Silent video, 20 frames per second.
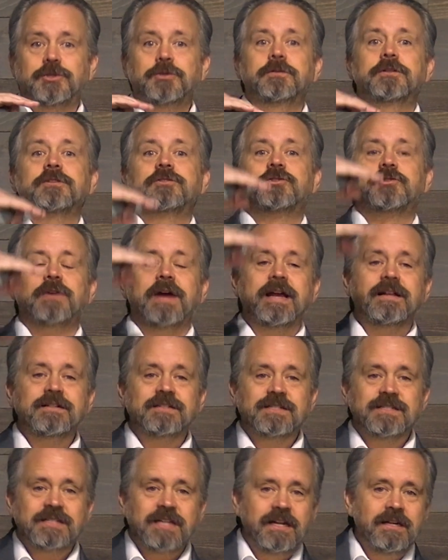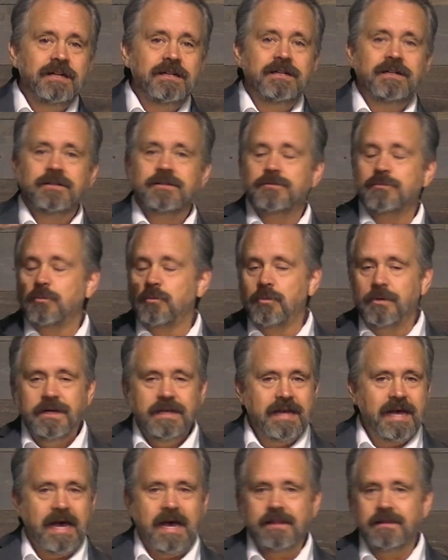to the transcendent
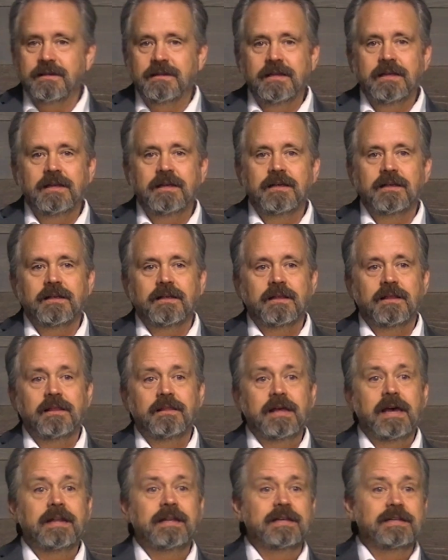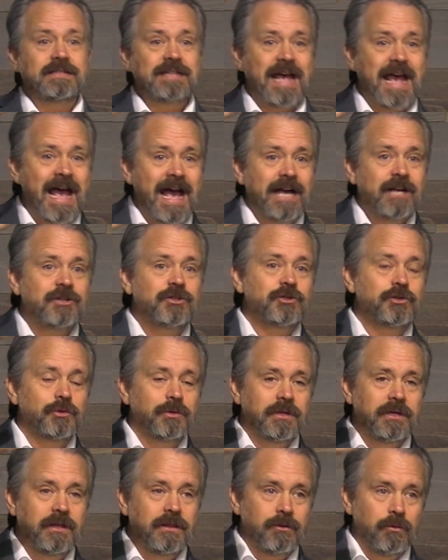reality that is
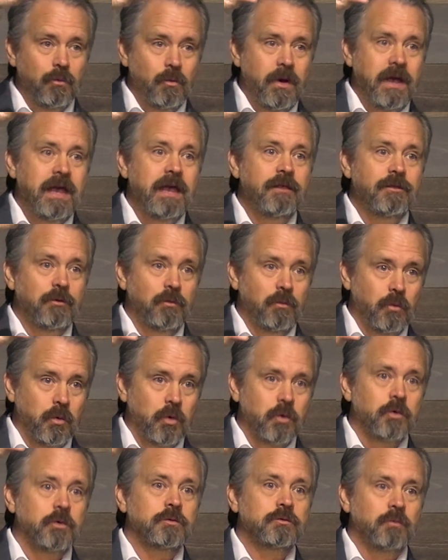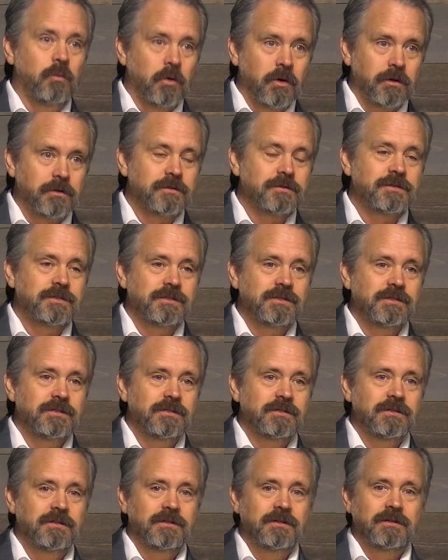actually the way the world works.
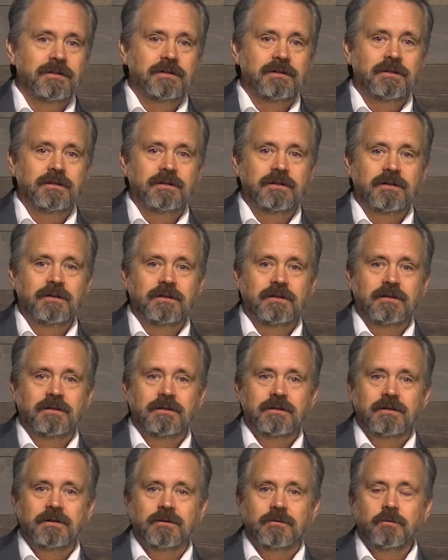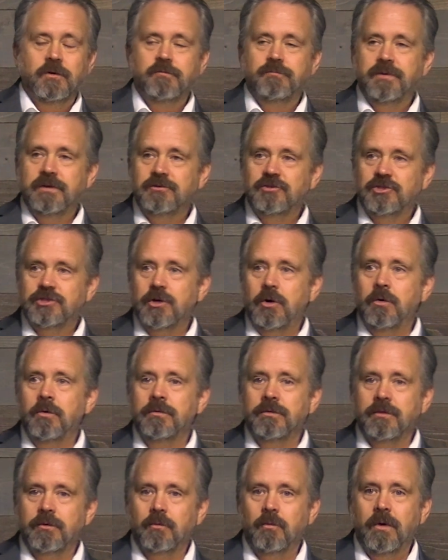We've been
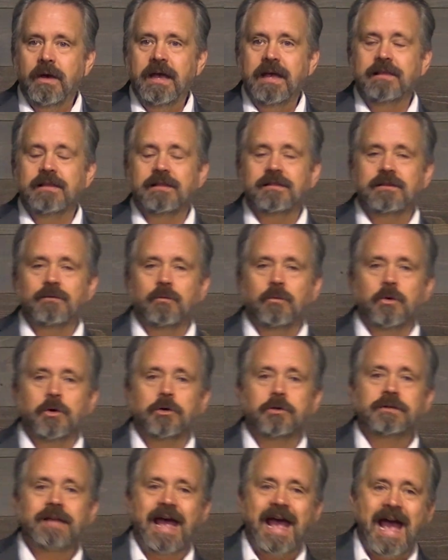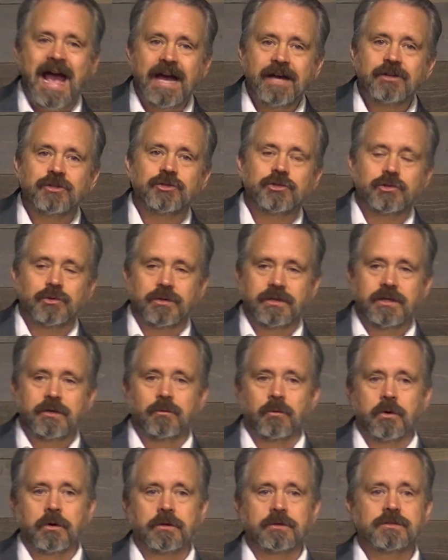shown the way that the world actually
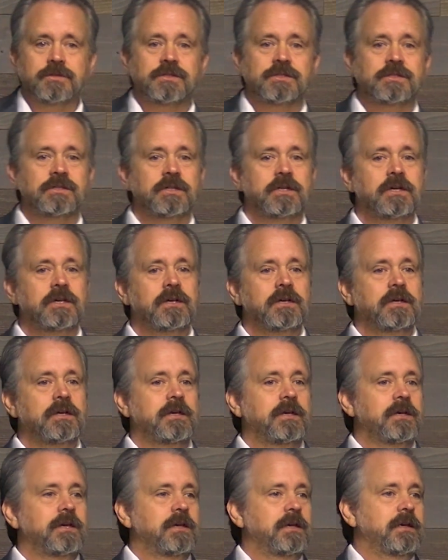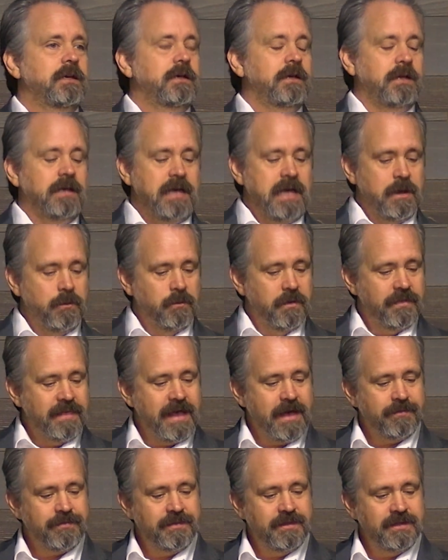works. And
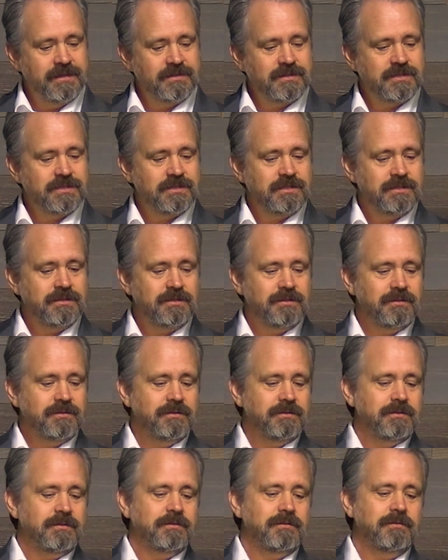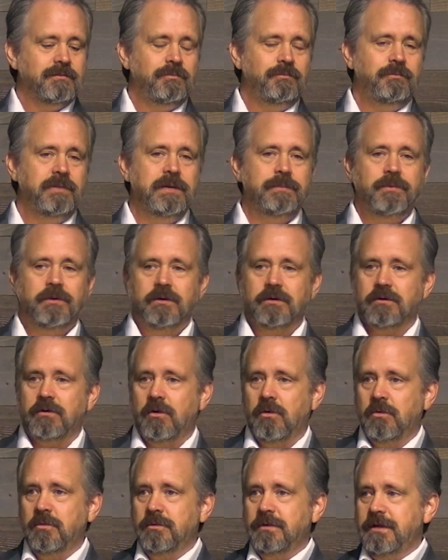without this, people are
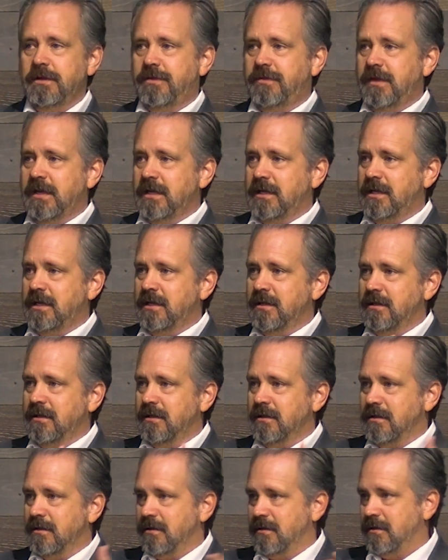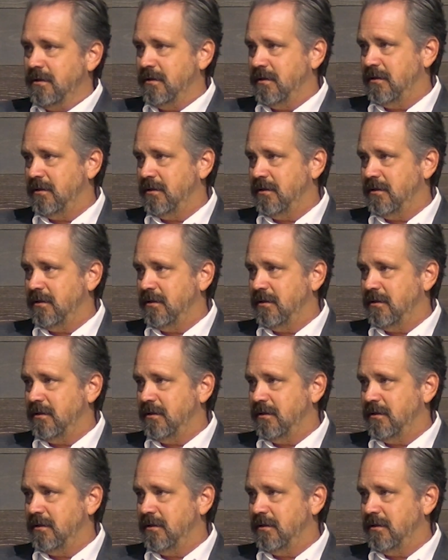only thinking,